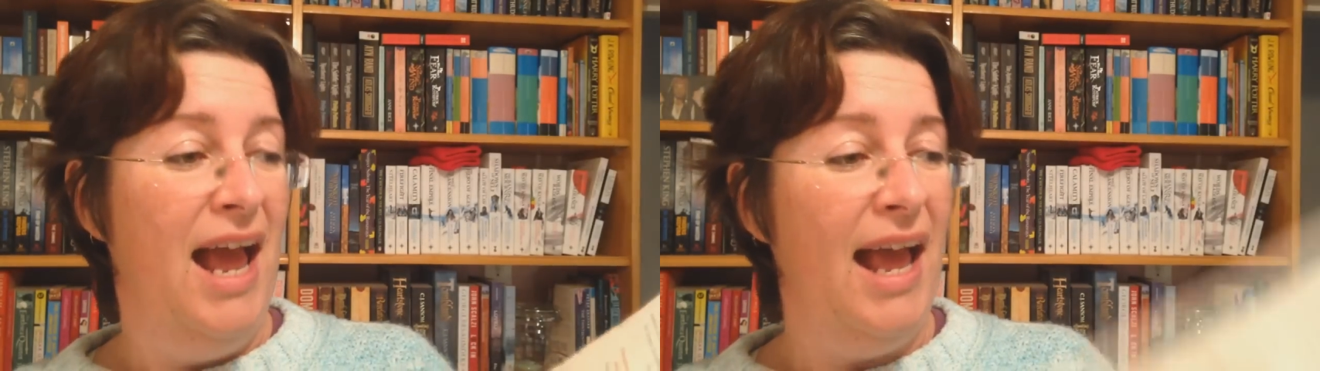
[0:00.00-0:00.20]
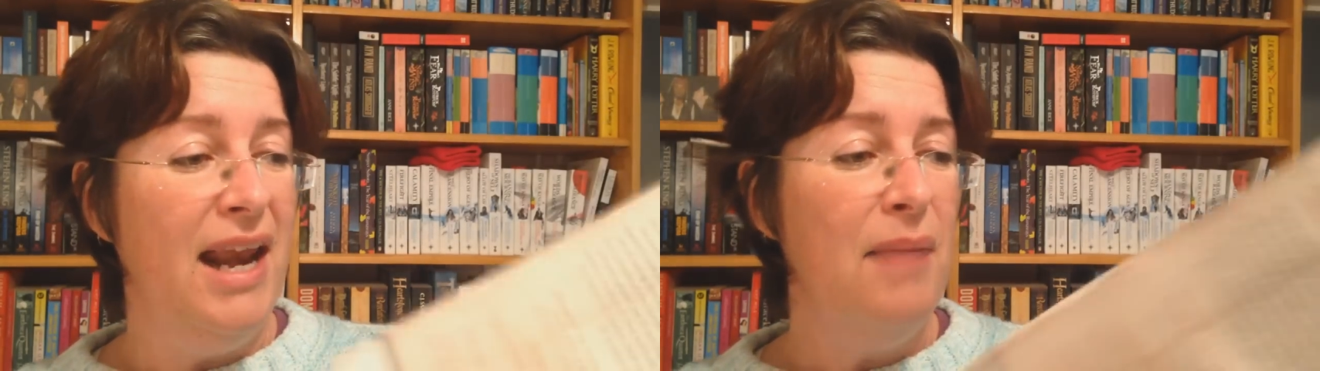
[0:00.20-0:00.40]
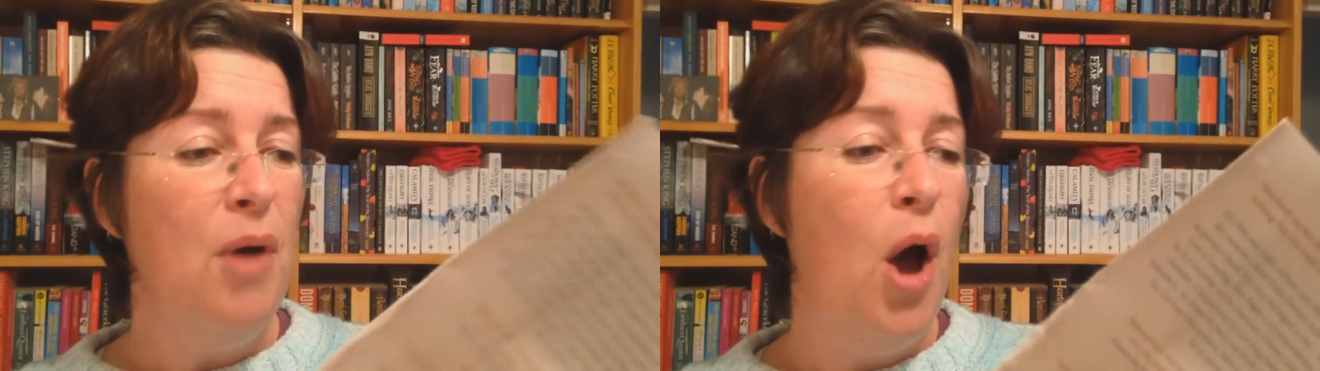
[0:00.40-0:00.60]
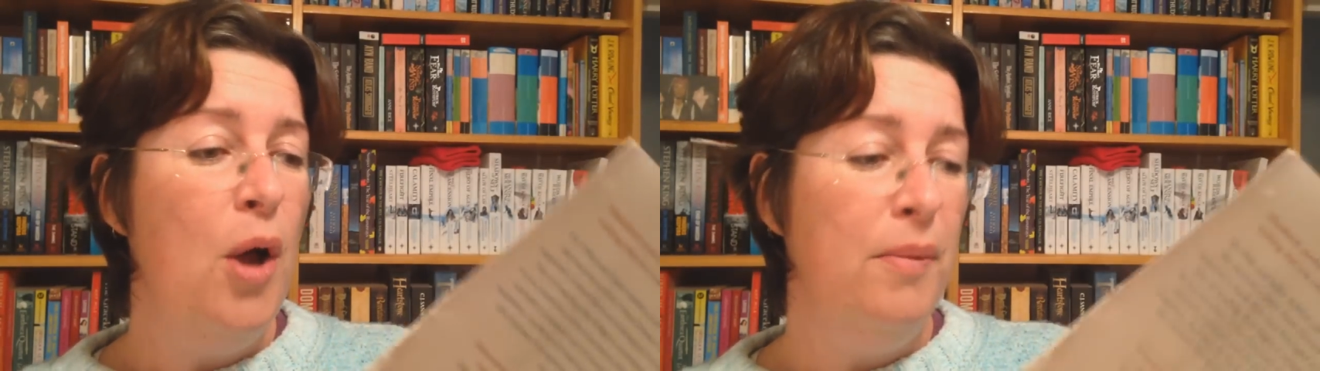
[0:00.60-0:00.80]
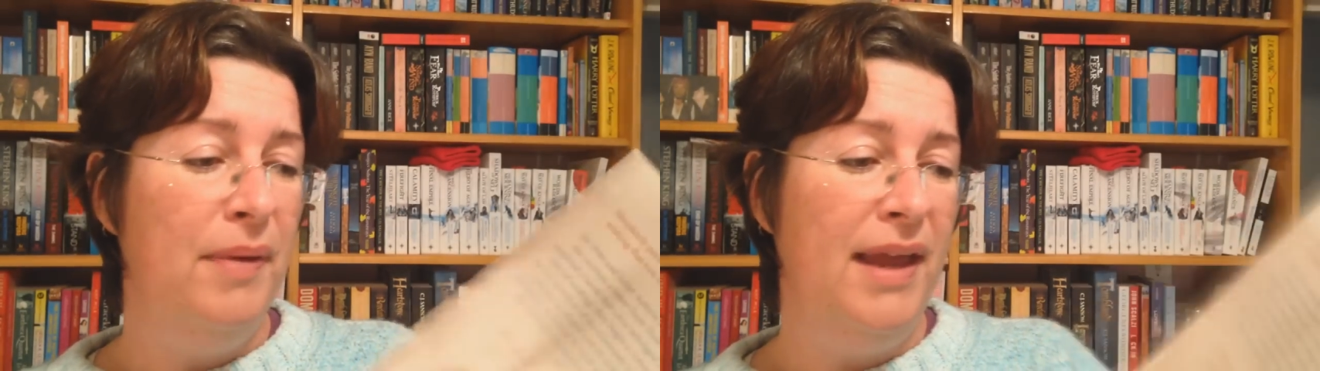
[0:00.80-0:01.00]
And I'm
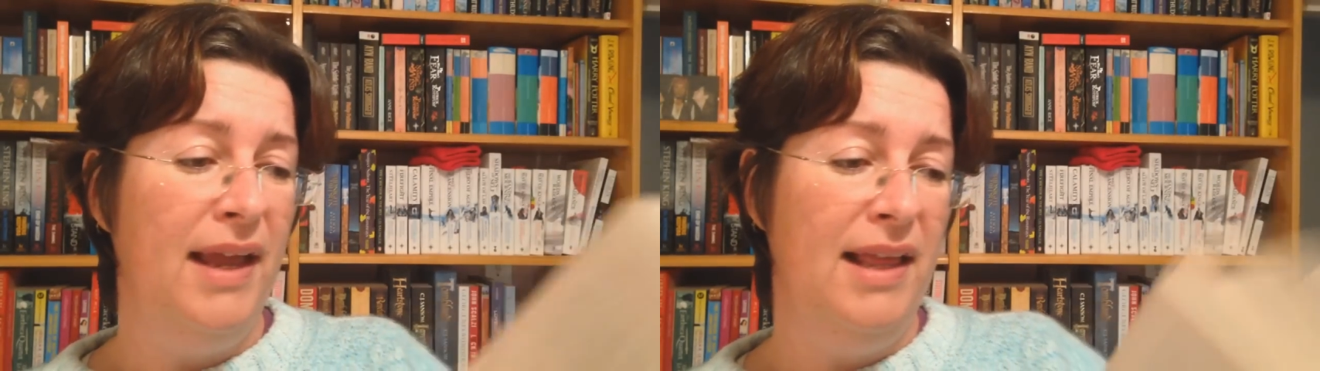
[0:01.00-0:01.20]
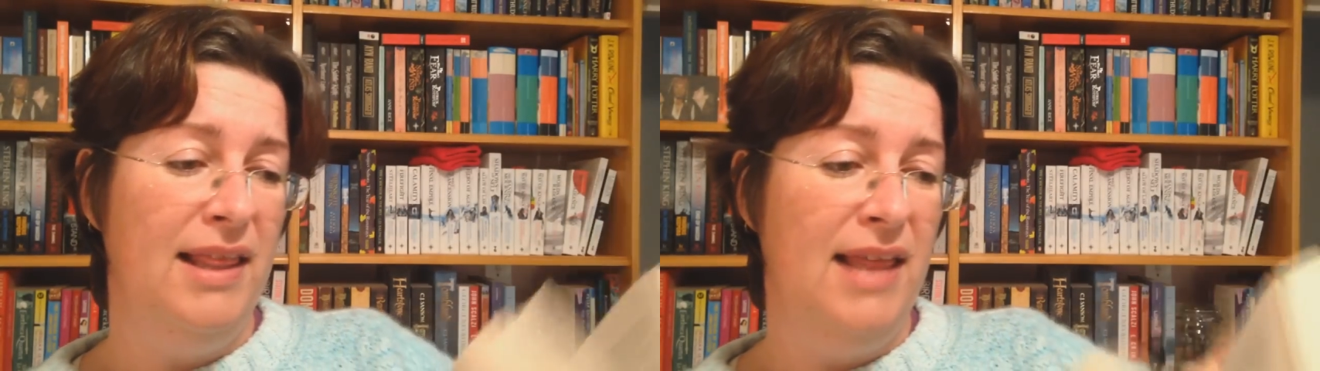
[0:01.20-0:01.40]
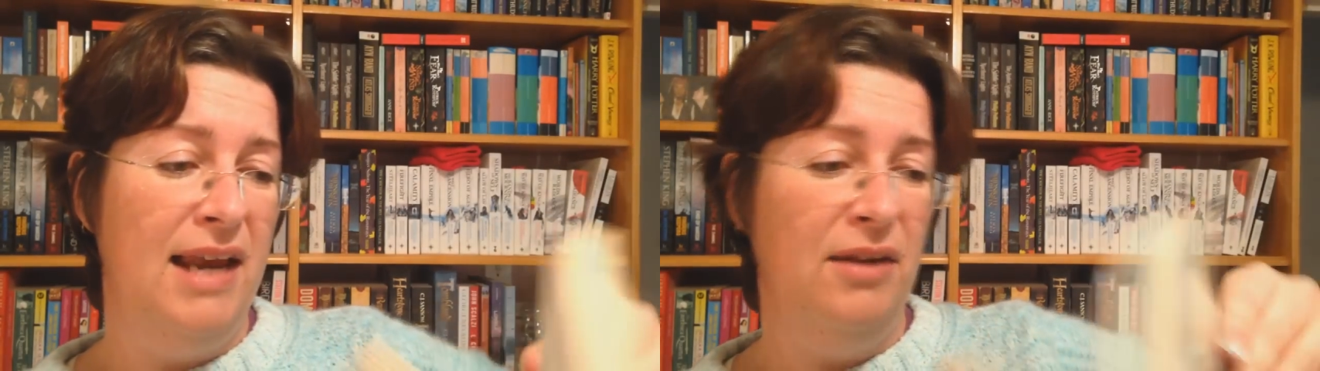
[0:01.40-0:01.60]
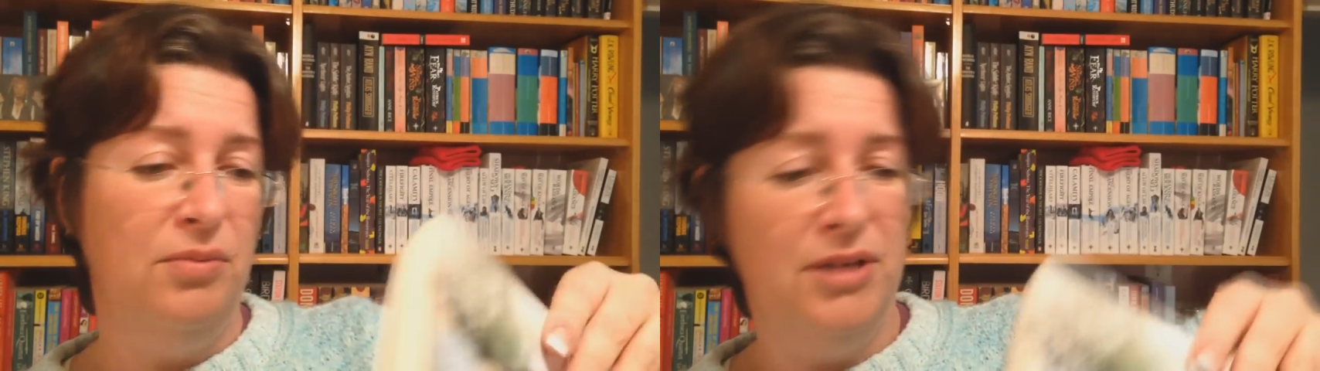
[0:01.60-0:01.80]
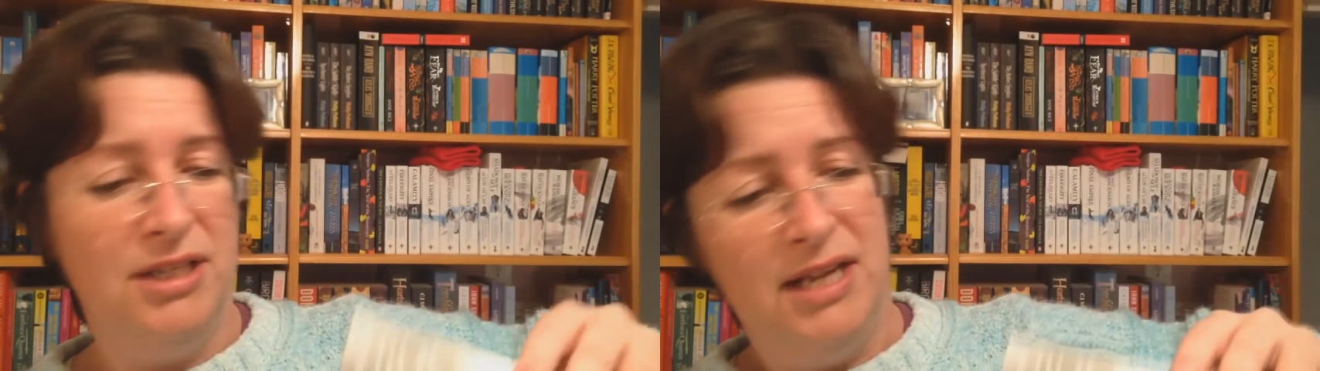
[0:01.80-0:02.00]
hoping that
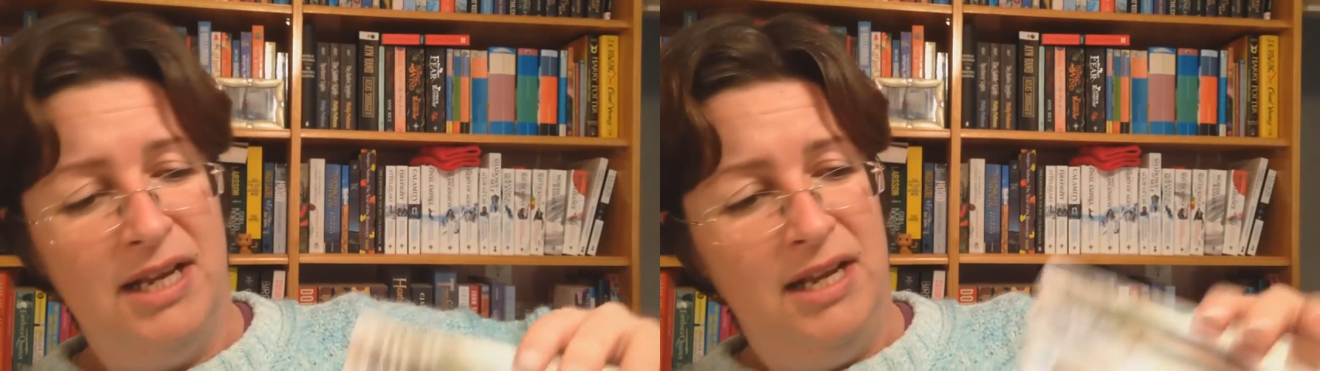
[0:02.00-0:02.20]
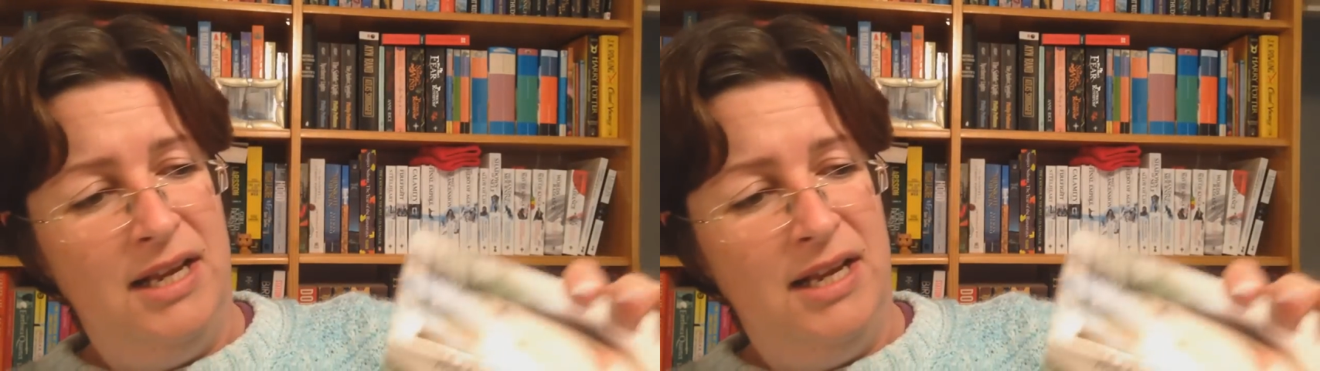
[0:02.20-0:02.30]
it was